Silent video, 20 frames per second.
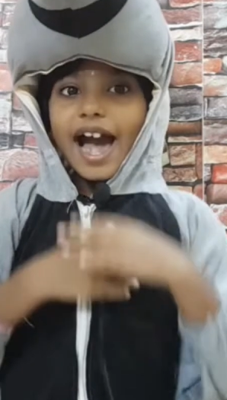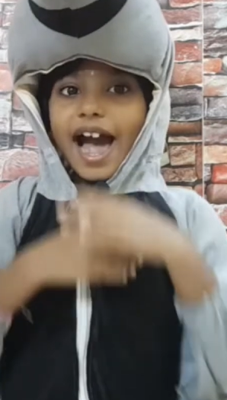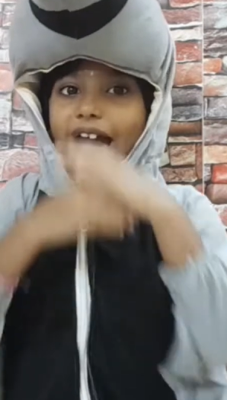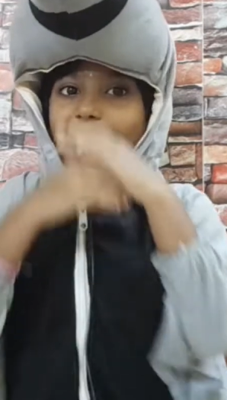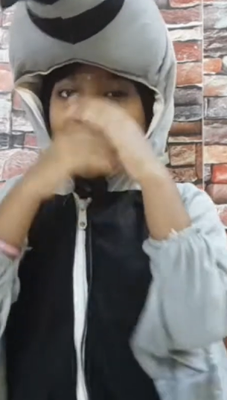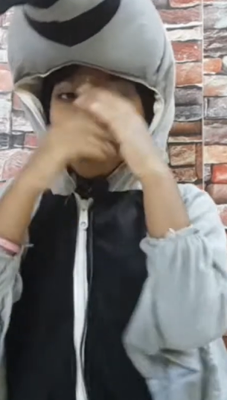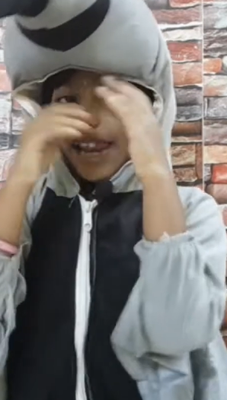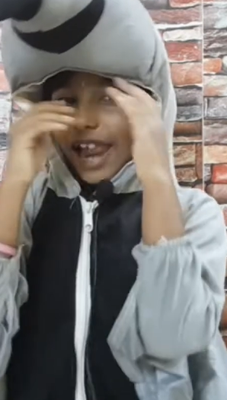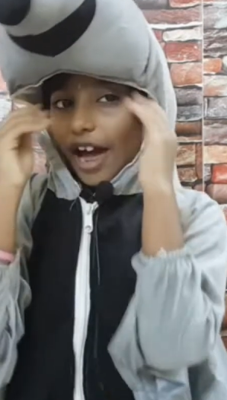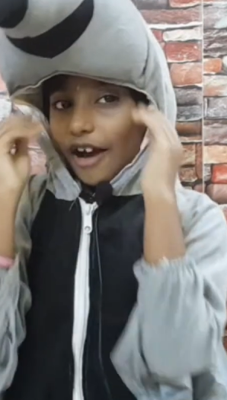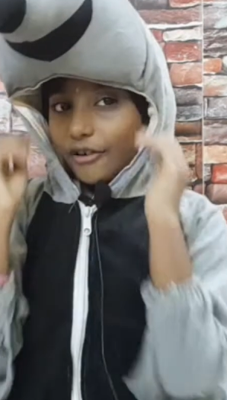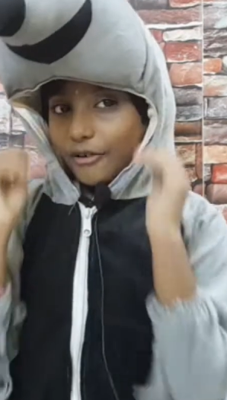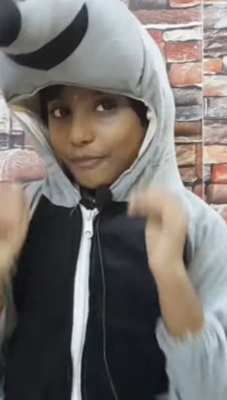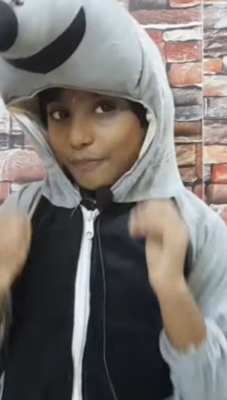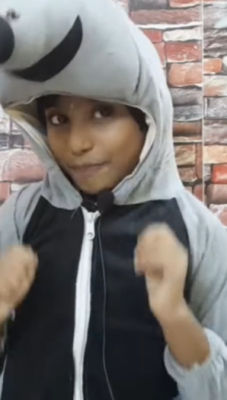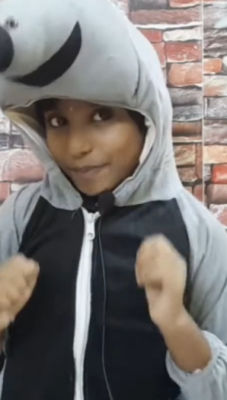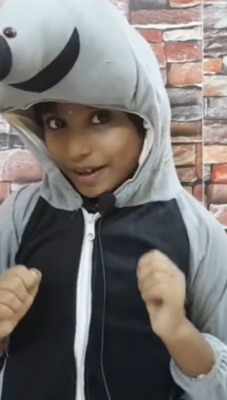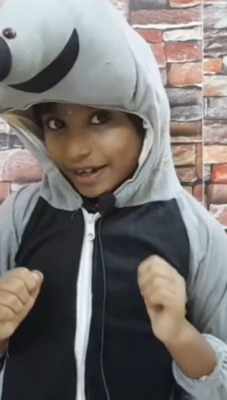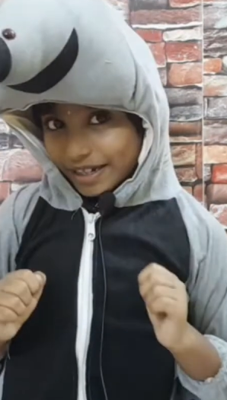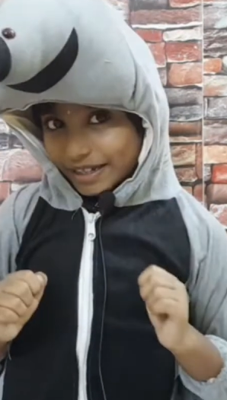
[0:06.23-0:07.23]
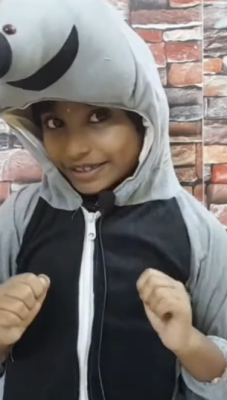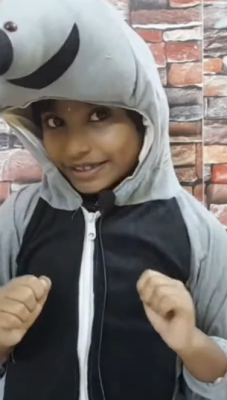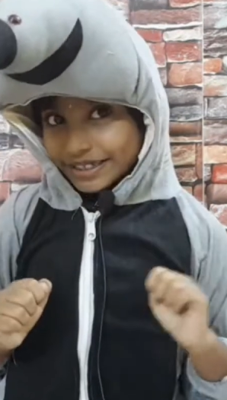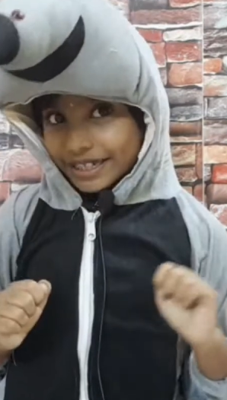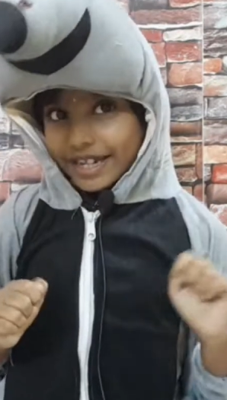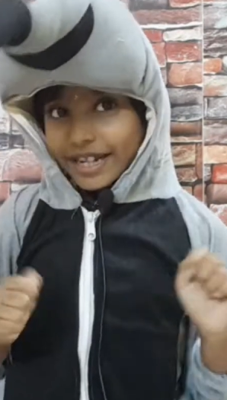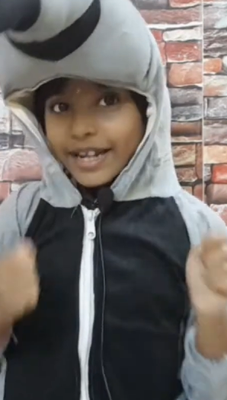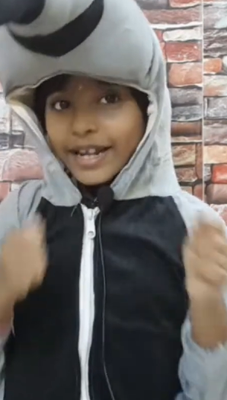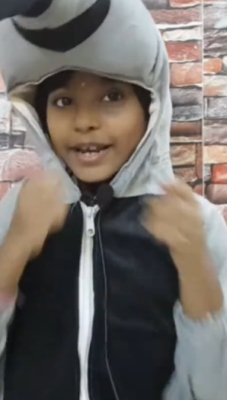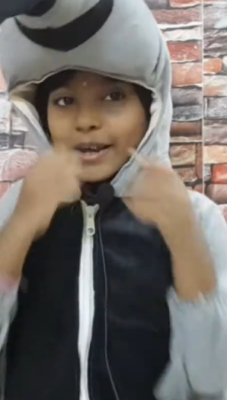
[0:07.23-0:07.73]
I love
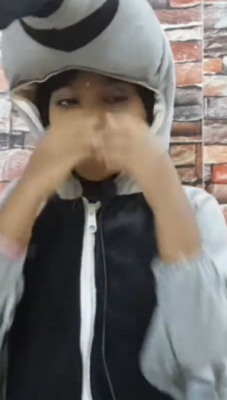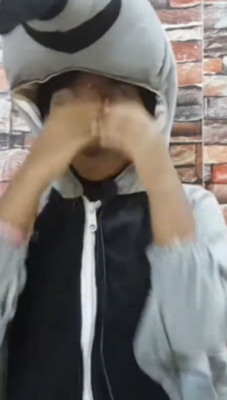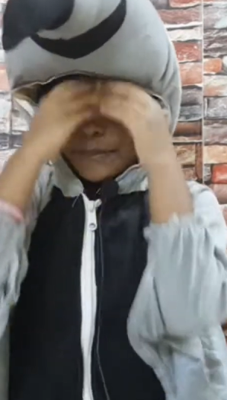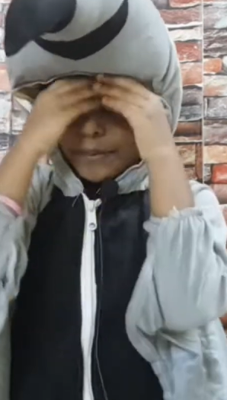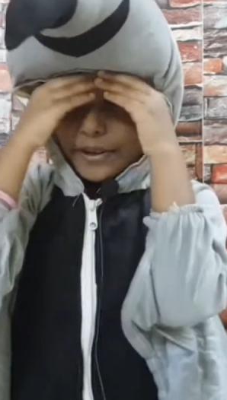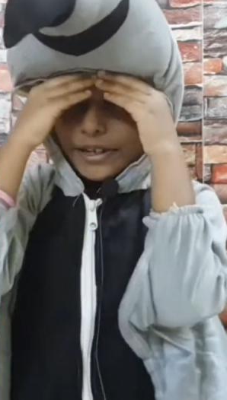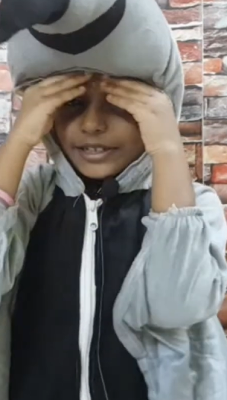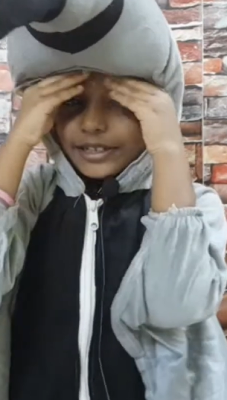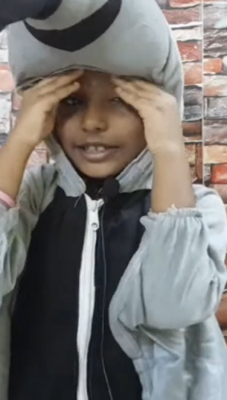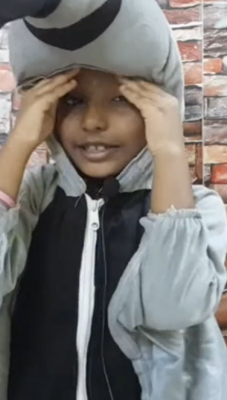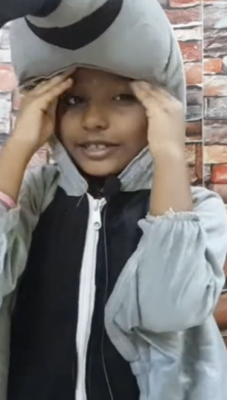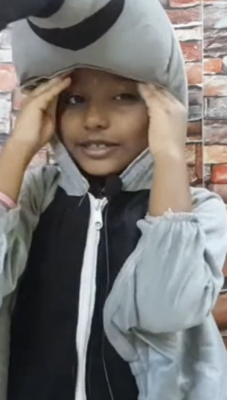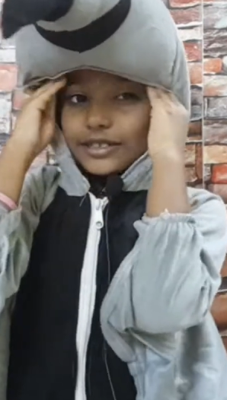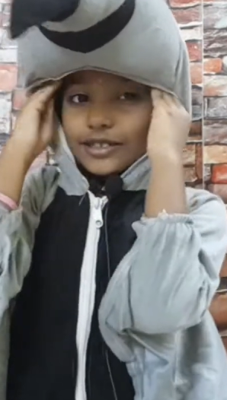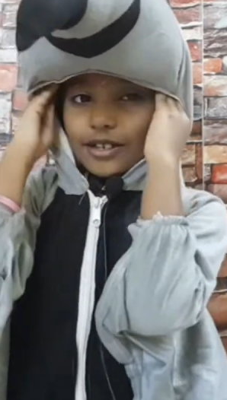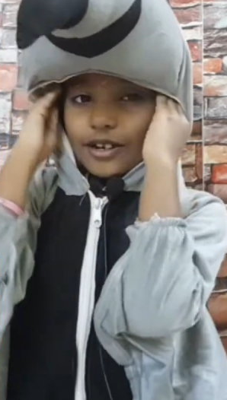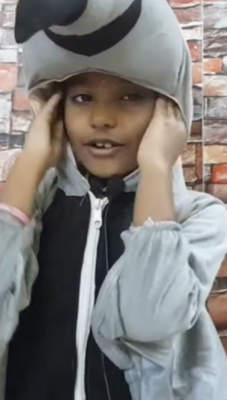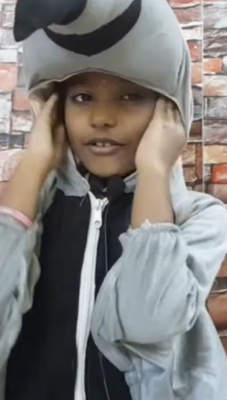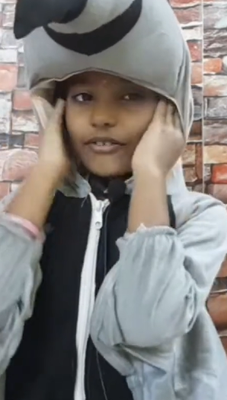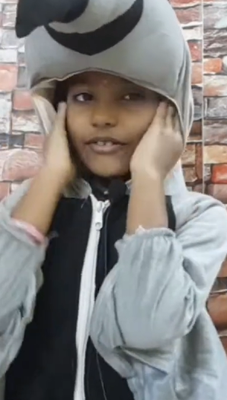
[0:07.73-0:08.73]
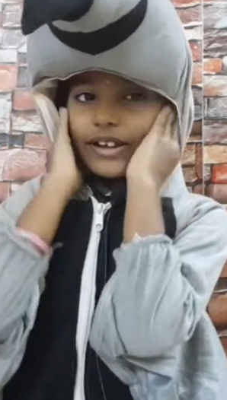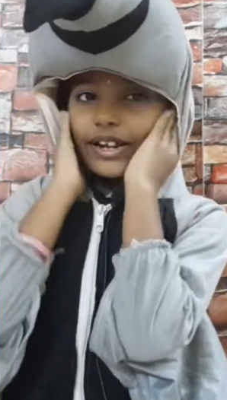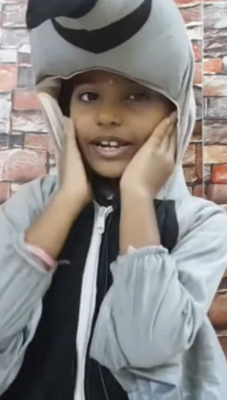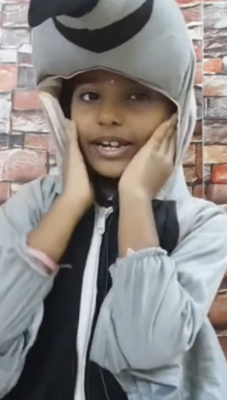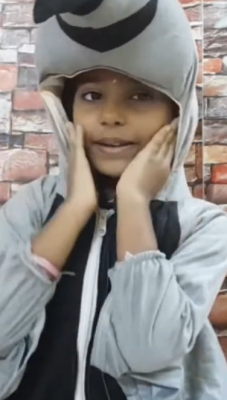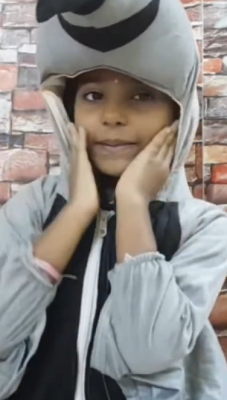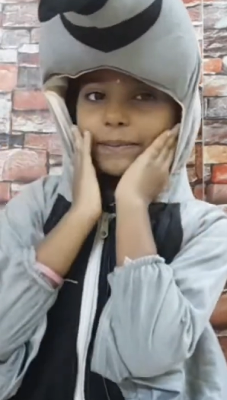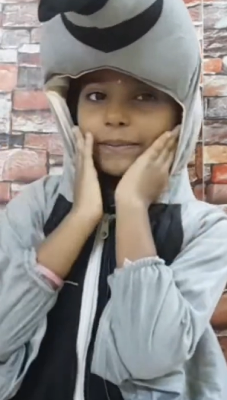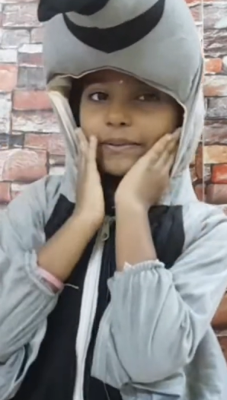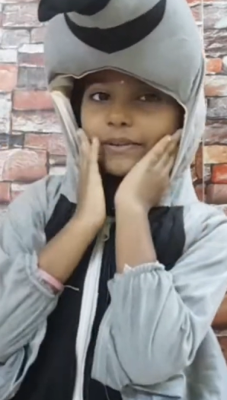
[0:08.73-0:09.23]
pigeon. Pigeons are
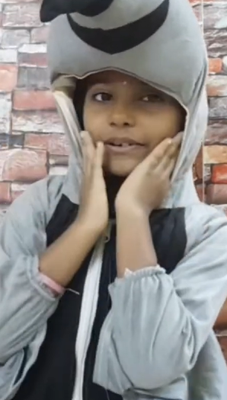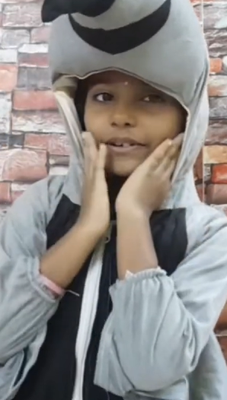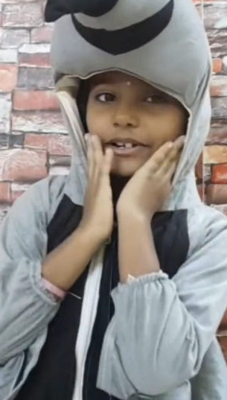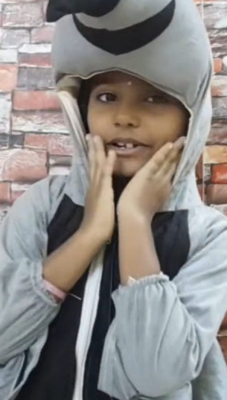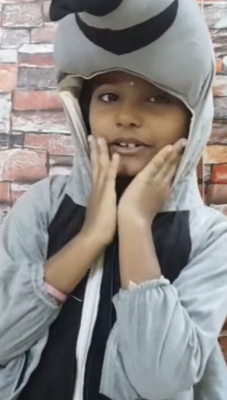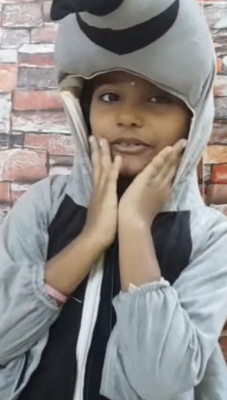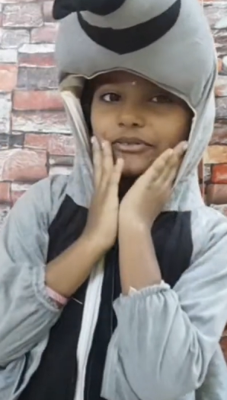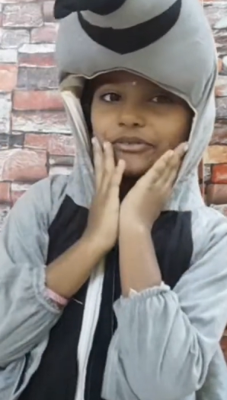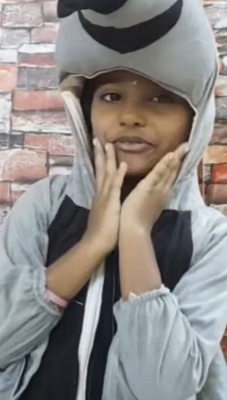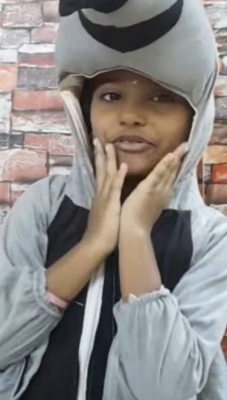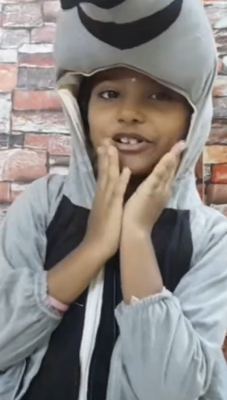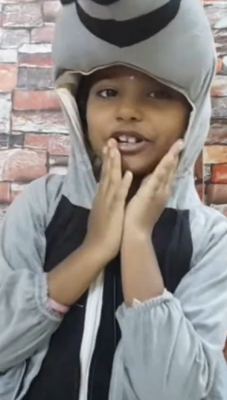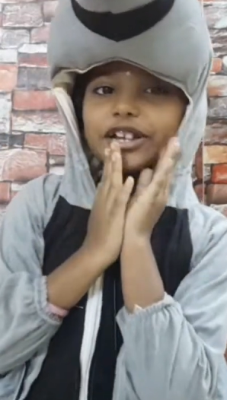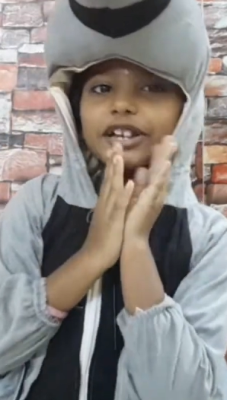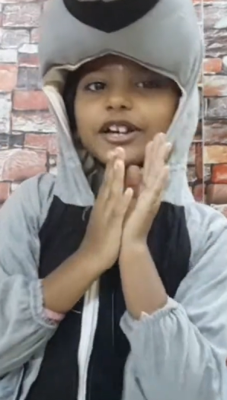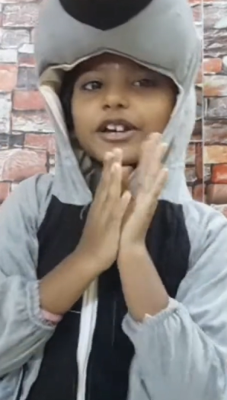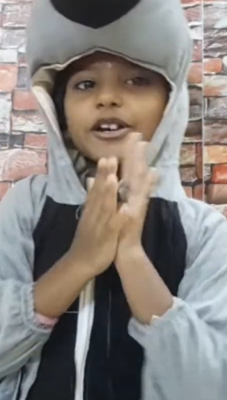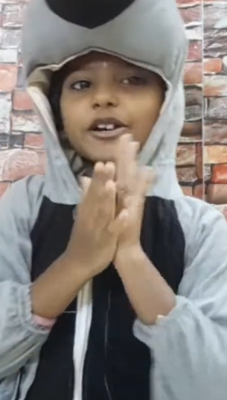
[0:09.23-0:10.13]
very beautiful.